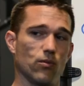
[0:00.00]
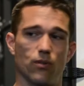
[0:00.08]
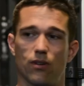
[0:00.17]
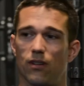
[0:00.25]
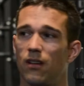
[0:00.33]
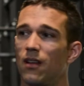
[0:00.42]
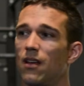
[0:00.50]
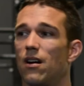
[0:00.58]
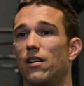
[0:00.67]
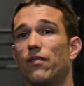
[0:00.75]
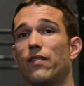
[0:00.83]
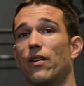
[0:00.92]
you would
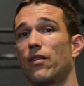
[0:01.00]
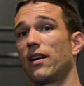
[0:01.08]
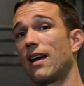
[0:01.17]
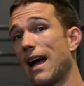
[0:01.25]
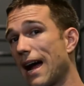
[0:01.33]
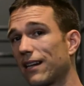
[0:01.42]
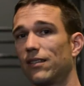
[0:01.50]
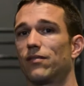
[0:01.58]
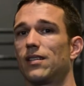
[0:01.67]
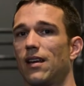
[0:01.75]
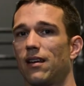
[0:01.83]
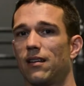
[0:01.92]
on a very active
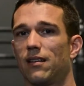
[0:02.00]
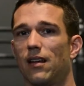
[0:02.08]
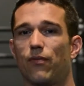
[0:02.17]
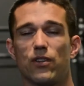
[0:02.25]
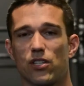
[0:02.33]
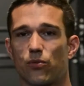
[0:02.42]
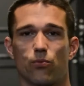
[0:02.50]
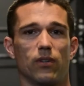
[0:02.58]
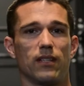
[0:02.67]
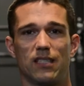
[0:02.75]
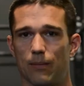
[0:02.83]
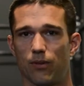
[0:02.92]
day? If we just
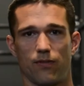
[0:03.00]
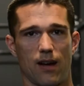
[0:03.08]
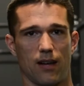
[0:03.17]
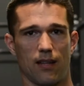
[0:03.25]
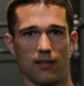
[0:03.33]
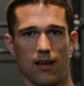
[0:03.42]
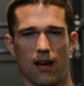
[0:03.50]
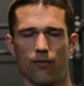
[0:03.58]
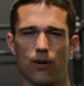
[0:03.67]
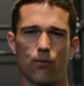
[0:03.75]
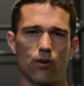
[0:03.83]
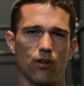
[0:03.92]
really simplified it like that. If
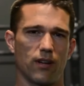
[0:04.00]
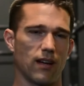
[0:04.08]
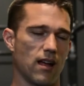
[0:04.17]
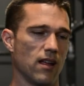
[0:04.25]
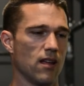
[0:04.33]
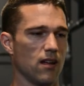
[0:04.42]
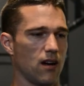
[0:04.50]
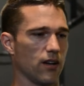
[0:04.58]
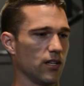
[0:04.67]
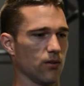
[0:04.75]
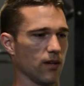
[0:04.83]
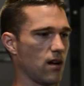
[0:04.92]
we weren't looking at, are
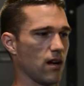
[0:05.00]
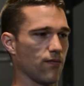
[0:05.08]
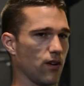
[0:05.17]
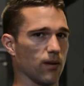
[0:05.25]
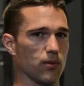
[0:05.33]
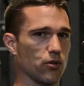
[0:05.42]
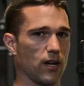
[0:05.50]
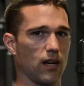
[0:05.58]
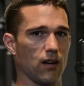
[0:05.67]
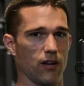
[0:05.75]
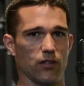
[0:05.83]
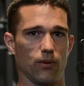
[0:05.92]
you doing high volume
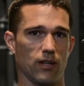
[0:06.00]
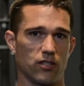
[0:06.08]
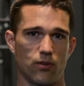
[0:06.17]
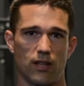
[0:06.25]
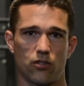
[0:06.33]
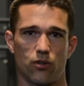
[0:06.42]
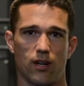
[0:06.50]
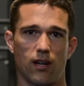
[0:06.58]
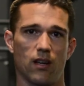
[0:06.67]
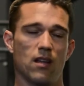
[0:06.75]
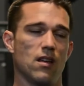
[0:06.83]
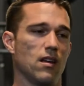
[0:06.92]
training? Are you doing strength
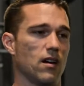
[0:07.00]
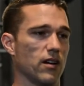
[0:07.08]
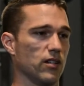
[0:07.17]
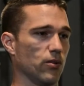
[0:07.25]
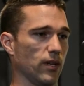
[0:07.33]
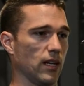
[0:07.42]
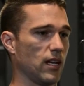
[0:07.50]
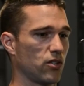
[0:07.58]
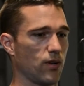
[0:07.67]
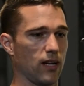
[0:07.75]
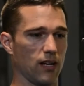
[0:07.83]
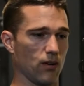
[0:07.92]
training? Are you doing HIIT
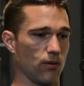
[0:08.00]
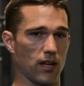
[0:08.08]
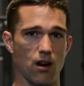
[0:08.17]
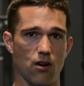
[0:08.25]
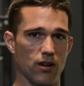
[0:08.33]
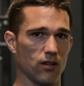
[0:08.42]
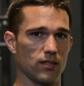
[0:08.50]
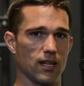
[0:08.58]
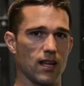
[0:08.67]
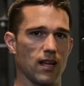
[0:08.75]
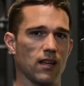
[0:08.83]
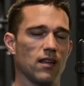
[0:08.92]
training and only cardio
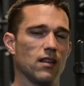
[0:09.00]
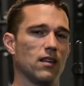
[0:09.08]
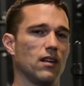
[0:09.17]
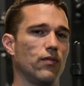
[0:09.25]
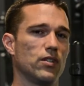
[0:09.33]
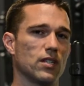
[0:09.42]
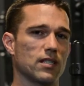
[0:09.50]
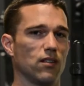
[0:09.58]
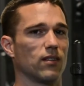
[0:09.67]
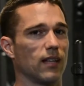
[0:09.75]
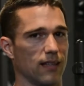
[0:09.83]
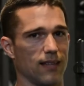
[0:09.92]
today? If we just
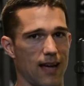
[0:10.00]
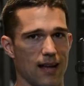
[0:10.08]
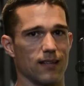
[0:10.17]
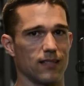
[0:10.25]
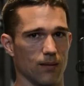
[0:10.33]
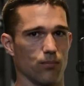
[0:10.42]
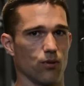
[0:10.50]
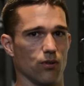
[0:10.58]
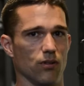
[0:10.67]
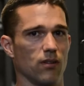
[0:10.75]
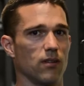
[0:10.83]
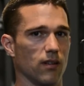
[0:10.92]
looked at that
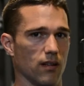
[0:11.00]
simple,